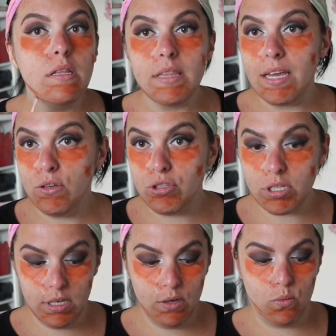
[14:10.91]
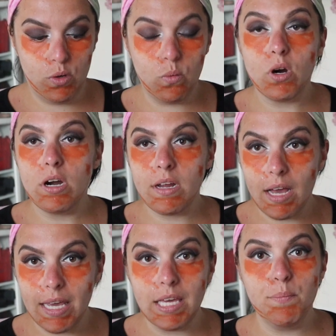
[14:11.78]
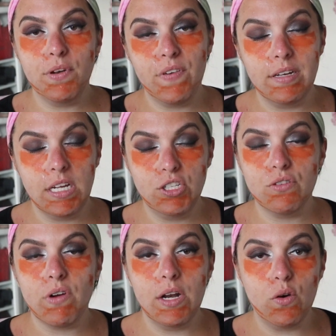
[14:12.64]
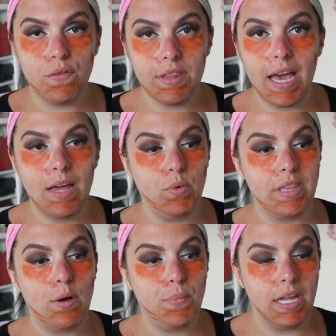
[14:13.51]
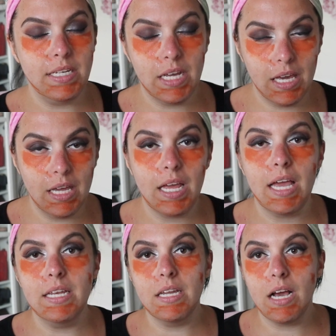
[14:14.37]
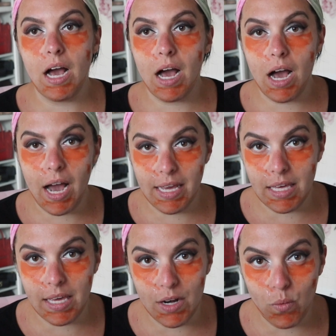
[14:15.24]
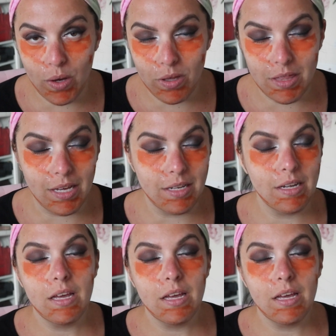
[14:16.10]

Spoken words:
that usually will work. I can put foundation right over that without blending it, and I can get away with it.